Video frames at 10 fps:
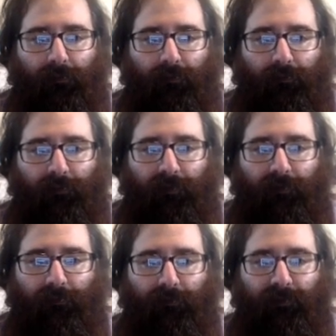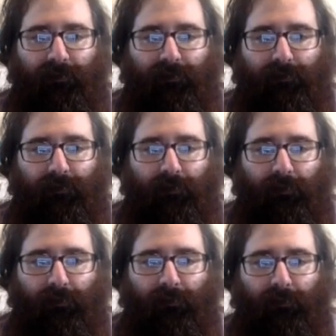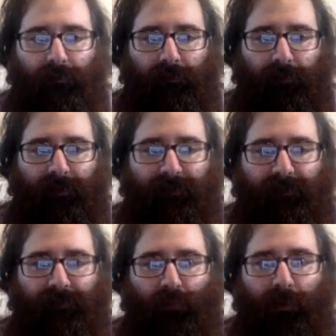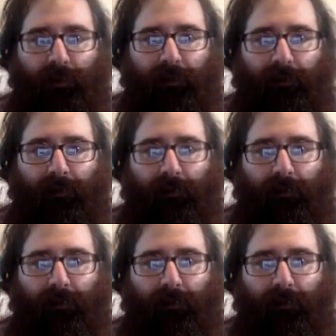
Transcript: I'm trying to do this the nicest way.